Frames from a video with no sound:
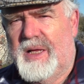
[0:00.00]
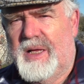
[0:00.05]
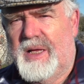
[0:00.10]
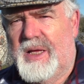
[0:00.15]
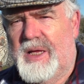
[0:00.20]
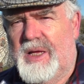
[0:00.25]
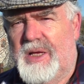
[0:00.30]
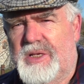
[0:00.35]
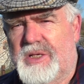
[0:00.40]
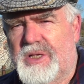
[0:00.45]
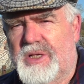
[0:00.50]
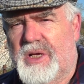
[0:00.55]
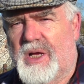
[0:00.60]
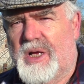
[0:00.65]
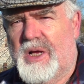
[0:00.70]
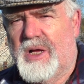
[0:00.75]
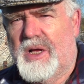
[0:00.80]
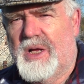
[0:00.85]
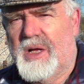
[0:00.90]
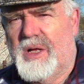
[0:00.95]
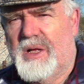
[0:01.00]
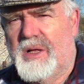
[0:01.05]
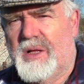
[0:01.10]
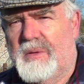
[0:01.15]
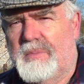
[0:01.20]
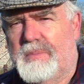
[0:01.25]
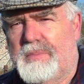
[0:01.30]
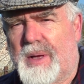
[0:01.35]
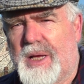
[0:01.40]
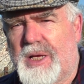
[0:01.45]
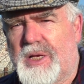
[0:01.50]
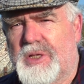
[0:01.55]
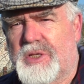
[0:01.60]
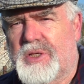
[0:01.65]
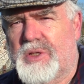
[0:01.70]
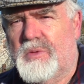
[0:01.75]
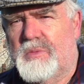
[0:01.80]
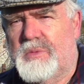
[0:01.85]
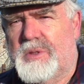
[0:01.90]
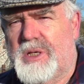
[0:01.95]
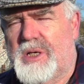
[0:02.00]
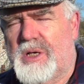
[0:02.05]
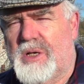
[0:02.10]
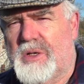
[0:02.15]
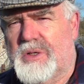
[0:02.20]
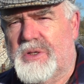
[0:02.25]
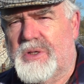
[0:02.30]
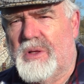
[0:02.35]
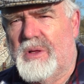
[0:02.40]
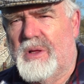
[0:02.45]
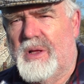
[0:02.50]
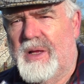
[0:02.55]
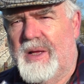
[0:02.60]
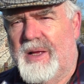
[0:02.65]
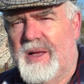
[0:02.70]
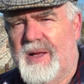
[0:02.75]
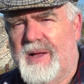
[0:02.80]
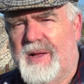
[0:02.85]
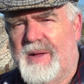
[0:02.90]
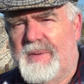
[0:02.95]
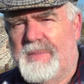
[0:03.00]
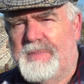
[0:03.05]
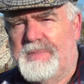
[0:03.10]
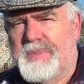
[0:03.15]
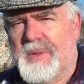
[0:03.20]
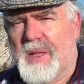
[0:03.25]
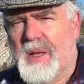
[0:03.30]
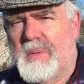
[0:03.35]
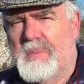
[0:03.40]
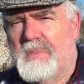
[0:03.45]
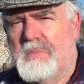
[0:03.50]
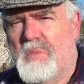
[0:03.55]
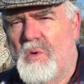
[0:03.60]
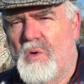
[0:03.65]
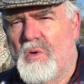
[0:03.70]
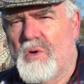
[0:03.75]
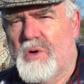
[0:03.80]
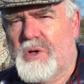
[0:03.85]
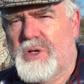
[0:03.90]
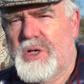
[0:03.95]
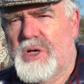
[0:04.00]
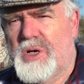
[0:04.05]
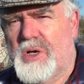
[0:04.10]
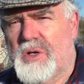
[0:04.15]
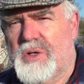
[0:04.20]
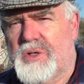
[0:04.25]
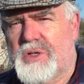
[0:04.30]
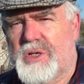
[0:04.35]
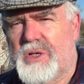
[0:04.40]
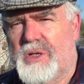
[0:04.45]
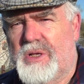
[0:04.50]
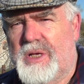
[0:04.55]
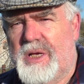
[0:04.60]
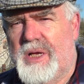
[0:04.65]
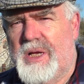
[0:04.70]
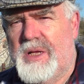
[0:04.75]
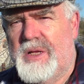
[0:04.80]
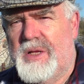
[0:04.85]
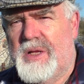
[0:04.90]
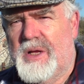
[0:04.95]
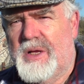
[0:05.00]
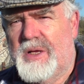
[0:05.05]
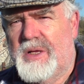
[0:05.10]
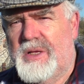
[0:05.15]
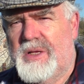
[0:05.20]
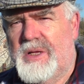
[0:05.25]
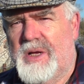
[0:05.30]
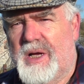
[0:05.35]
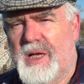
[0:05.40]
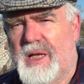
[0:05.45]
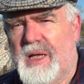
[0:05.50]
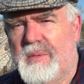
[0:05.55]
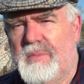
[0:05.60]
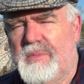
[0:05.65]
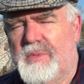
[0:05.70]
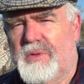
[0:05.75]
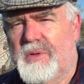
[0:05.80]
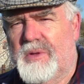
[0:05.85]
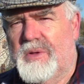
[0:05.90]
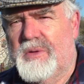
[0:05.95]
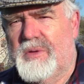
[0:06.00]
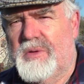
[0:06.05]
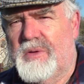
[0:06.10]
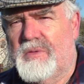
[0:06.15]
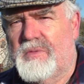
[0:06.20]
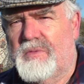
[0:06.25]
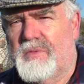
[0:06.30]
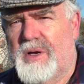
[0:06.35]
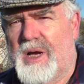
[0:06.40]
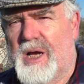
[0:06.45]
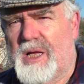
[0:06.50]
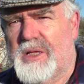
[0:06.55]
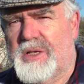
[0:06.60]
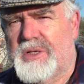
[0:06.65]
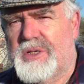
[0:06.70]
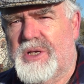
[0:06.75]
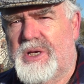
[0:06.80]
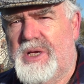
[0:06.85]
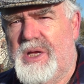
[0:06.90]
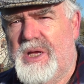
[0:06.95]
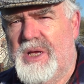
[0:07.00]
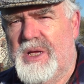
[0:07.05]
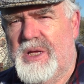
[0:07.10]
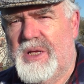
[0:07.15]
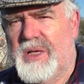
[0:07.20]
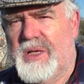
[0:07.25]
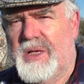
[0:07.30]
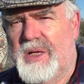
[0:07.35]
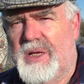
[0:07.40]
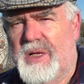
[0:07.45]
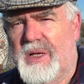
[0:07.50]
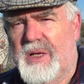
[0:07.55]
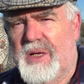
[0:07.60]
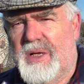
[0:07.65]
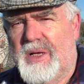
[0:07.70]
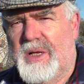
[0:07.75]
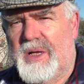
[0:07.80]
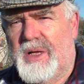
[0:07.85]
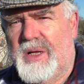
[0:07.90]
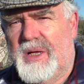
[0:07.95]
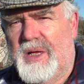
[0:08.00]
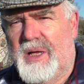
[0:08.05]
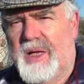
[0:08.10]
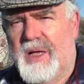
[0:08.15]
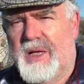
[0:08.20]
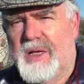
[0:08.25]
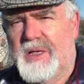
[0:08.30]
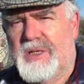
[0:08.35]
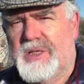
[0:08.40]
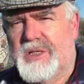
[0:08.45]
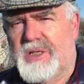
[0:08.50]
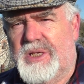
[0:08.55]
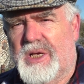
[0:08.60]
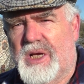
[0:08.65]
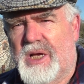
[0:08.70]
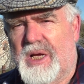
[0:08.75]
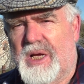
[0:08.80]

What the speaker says: is Baconsthorpe Castle. More a castle in name than reality. It's